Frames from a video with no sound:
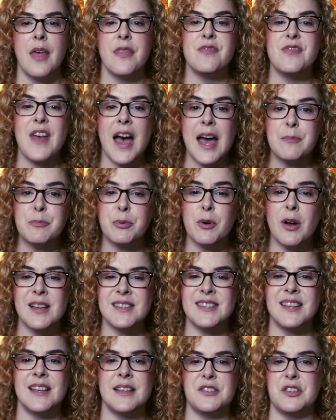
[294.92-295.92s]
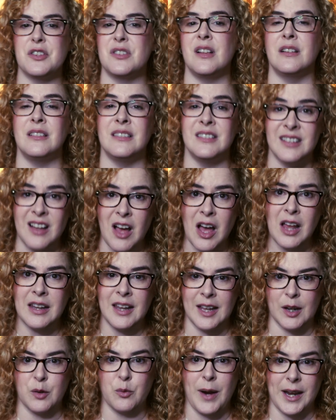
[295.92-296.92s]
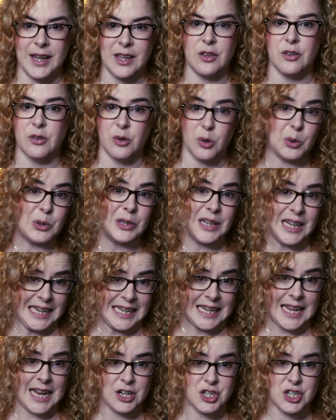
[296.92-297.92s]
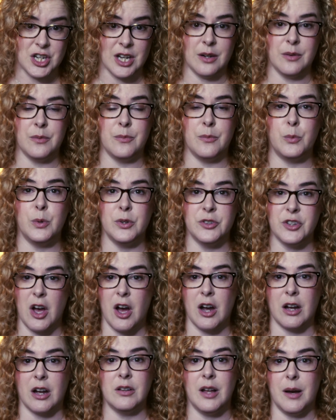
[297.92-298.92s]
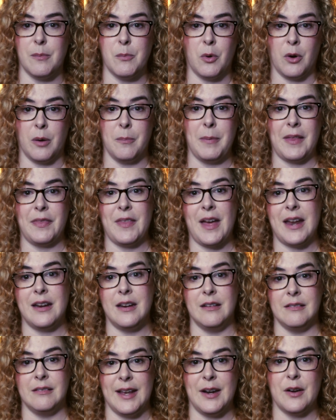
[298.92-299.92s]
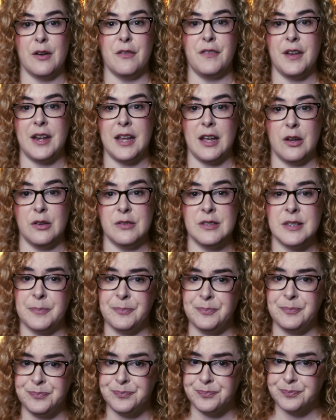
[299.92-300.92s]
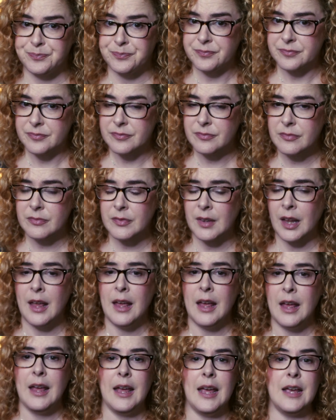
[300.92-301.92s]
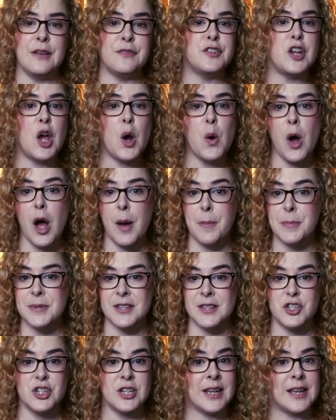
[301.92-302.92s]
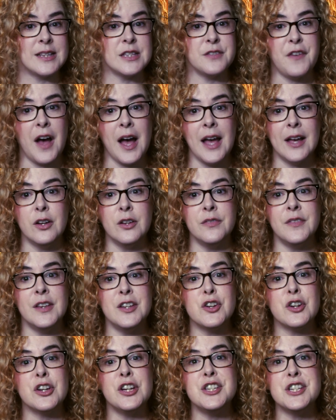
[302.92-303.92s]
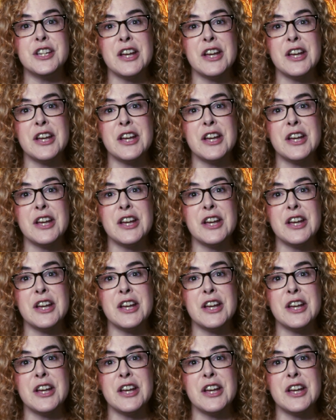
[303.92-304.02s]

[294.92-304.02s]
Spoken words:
That process looks a lot like regular old litigation. We'll talk a lot more about that in later videos. If no opposition gets filed, then you're good to